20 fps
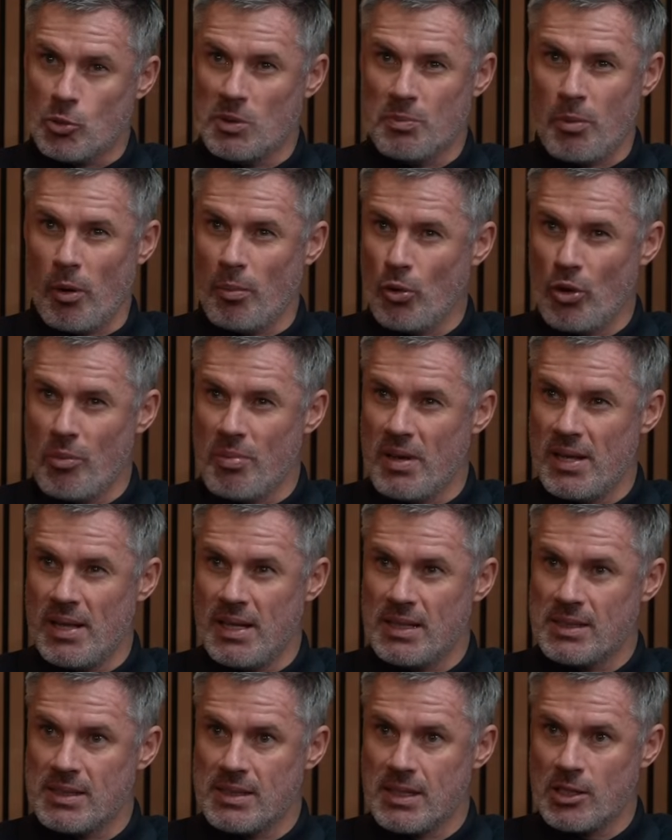he'd probably only been
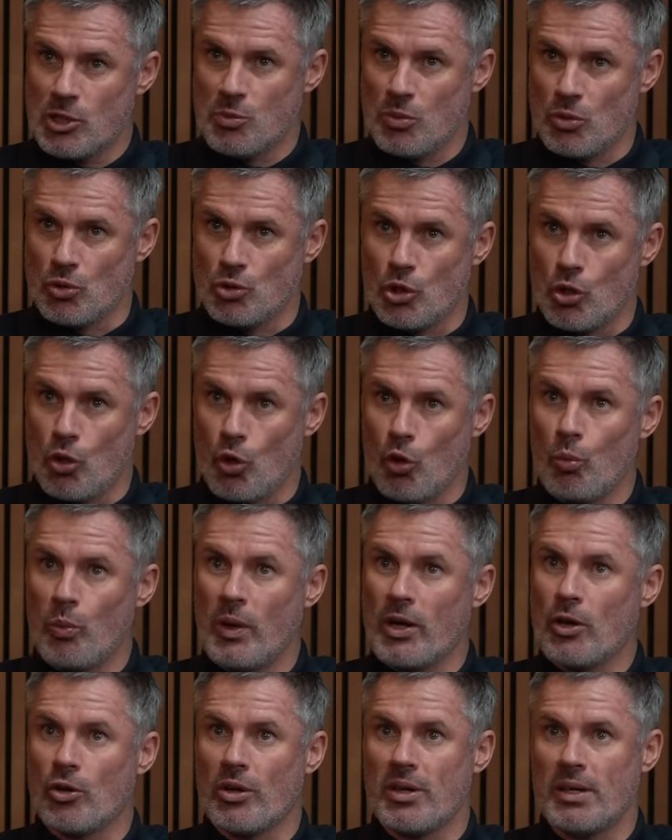there 6 months. The club
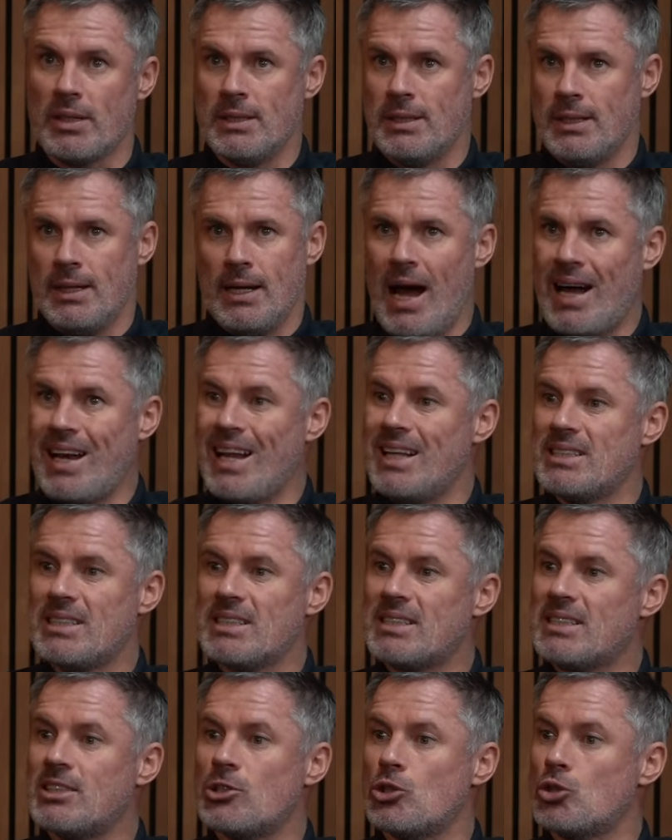went on an end of
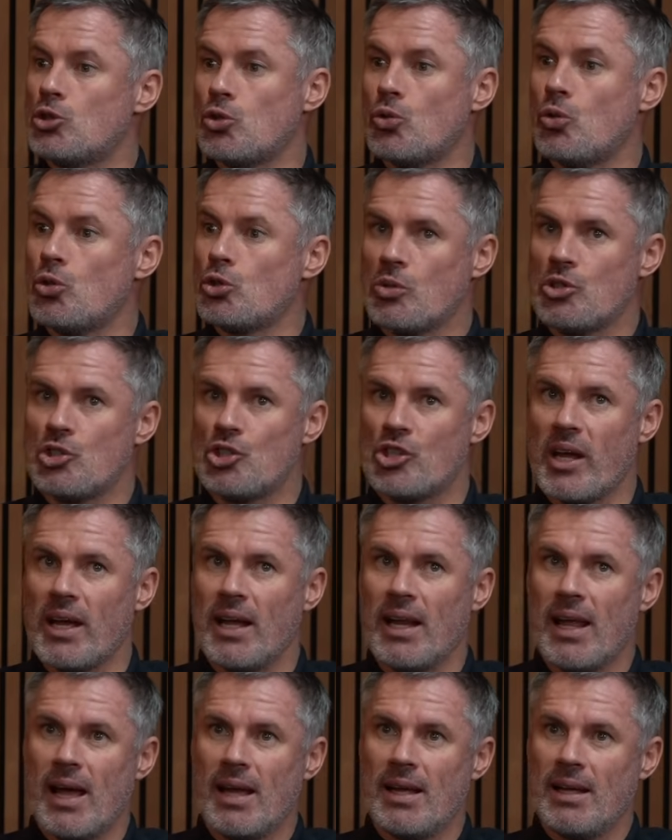season tour to
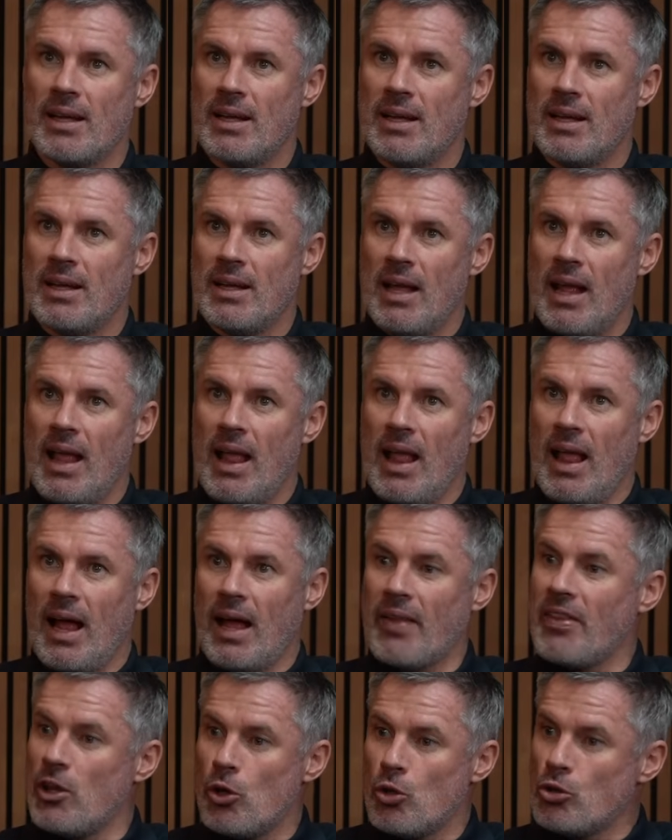Australia,
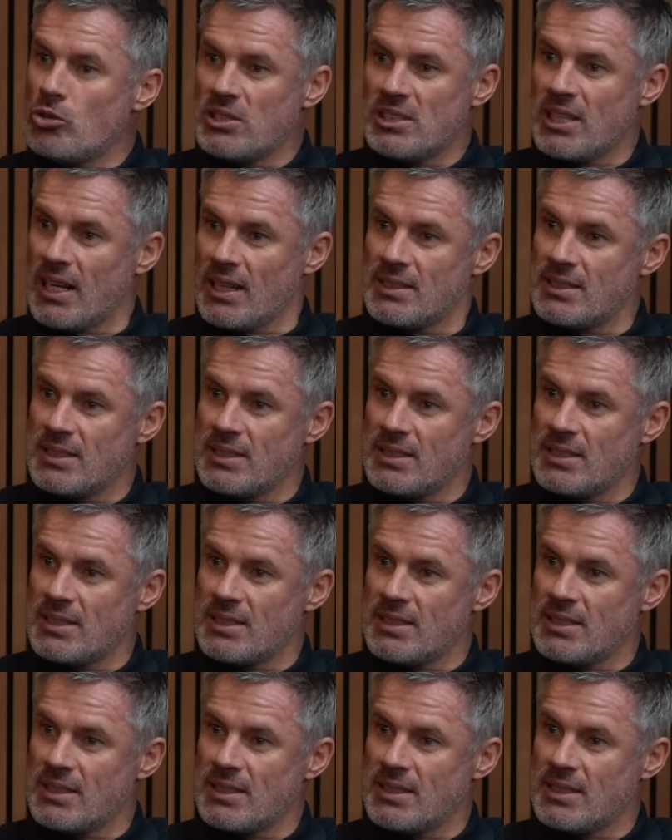and we couldn't sell the